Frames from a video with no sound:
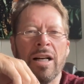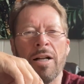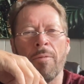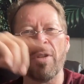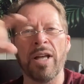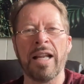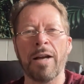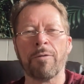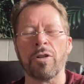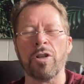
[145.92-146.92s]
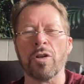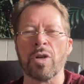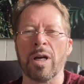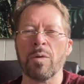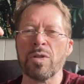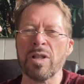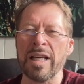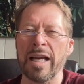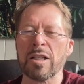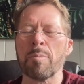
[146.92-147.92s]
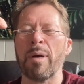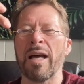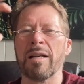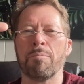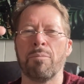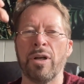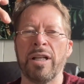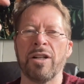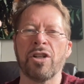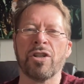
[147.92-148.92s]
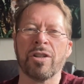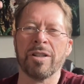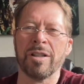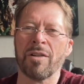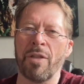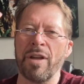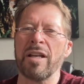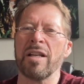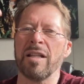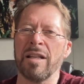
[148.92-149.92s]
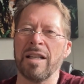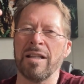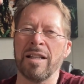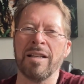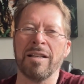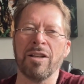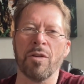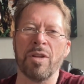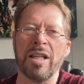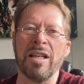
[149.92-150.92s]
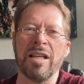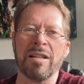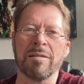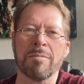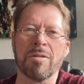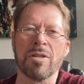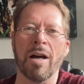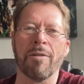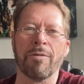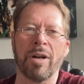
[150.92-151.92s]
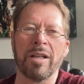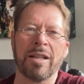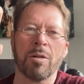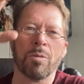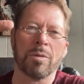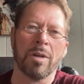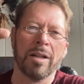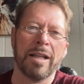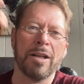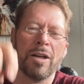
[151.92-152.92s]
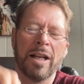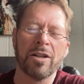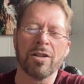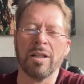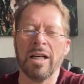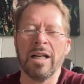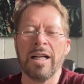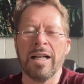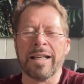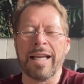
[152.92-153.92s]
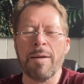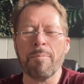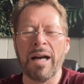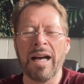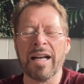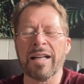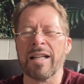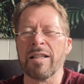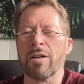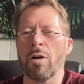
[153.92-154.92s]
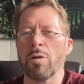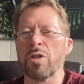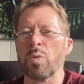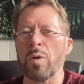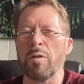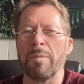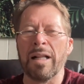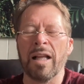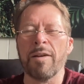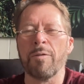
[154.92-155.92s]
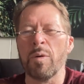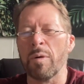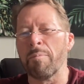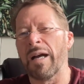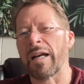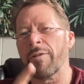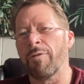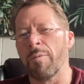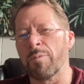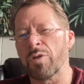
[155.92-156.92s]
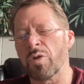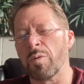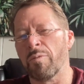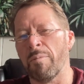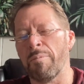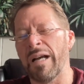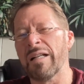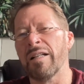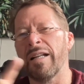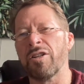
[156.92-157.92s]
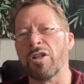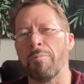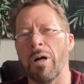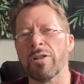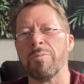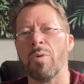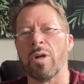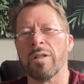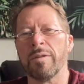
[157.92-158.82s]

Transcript: Then after, so I was in the expat British thing in the Indian stuff right there with all that international. Came back, and the coldest winter of my life, we went back from Bangladesh to Baltimore.